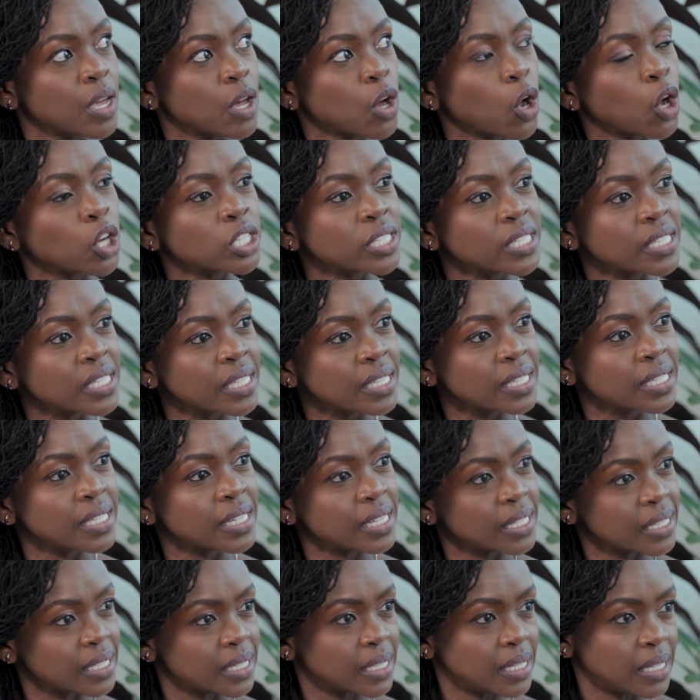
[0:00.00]

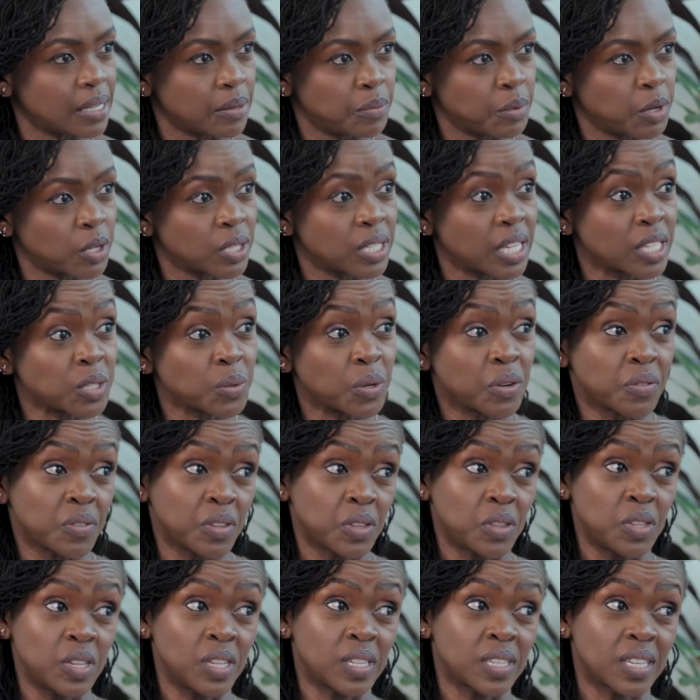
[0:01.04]
consistency, because that's one of the
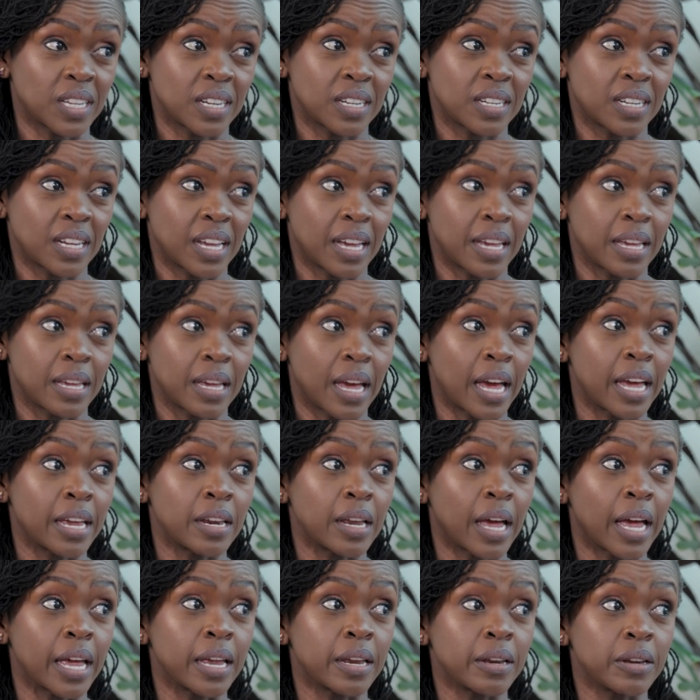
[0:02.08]
things that
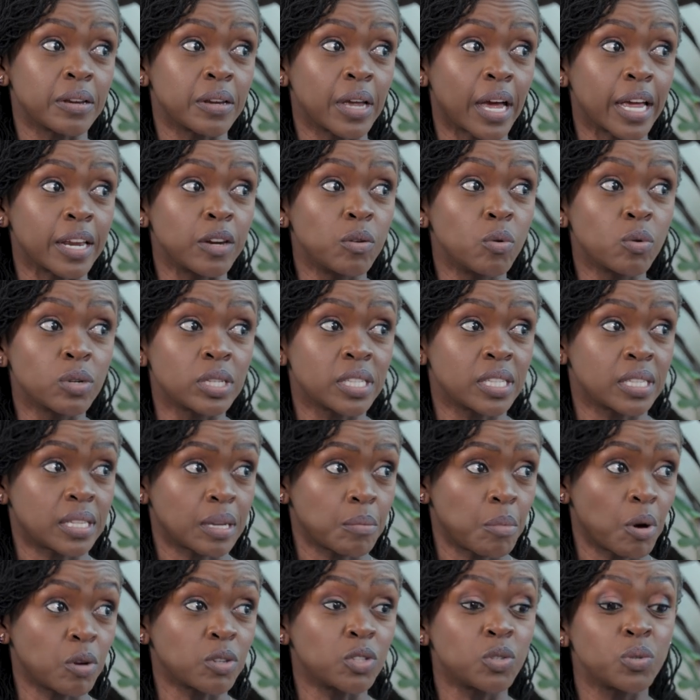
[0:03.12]
I noticed
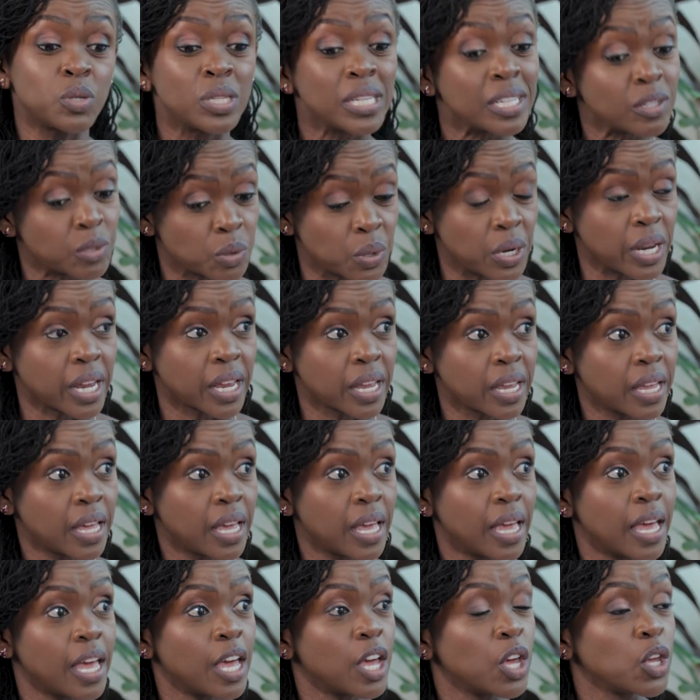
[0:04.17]
about you till today.
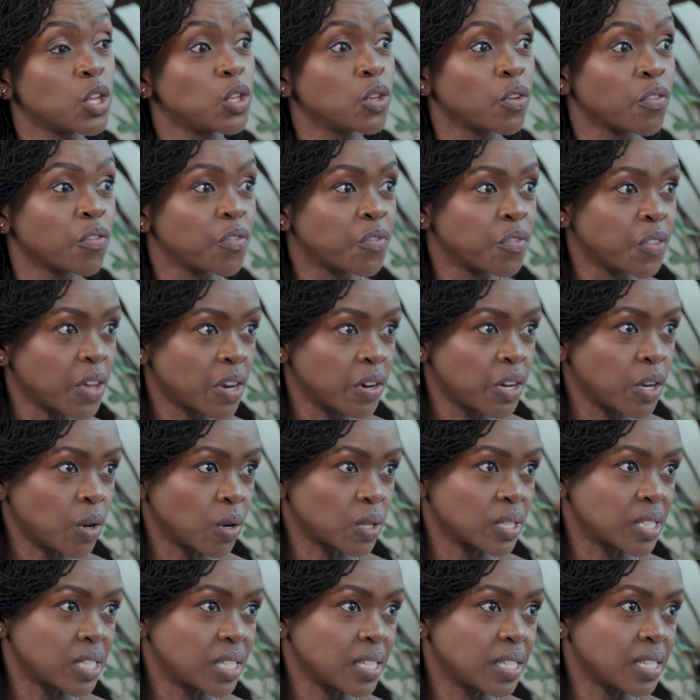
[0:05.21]
You're very
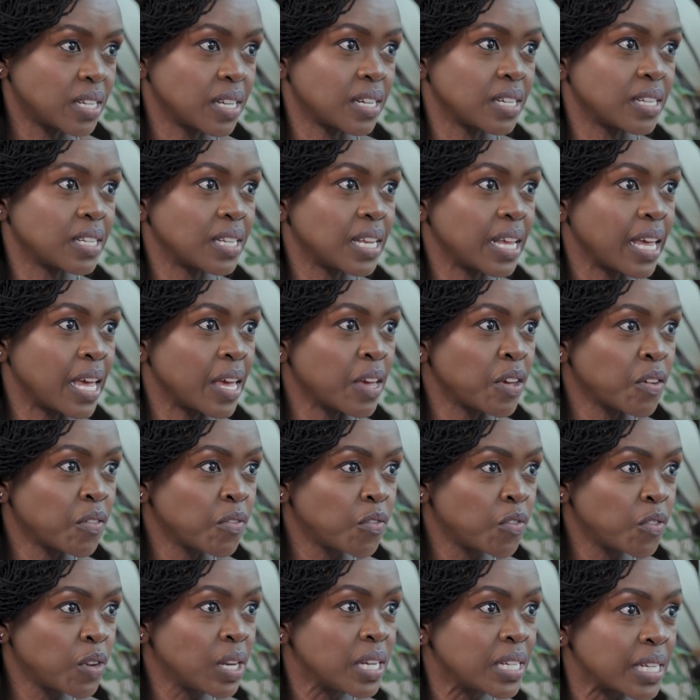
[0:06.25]
consistent.
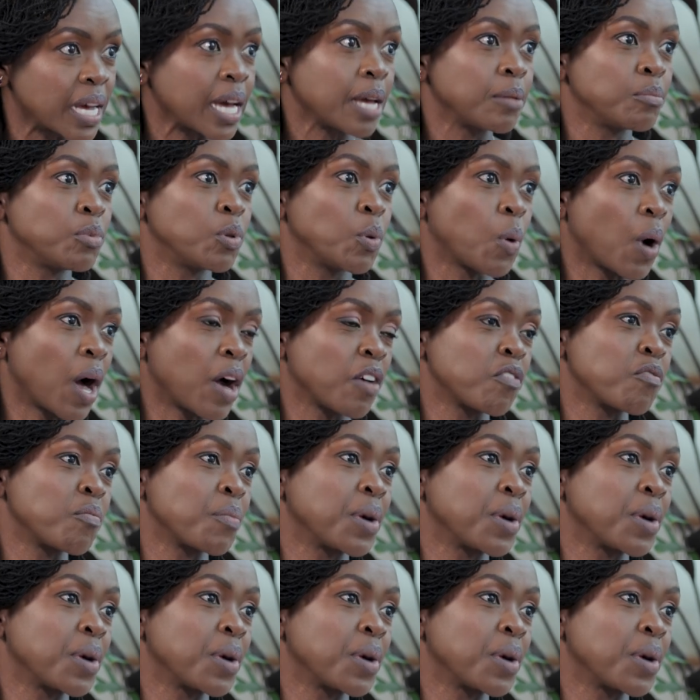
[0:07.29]
Every time you have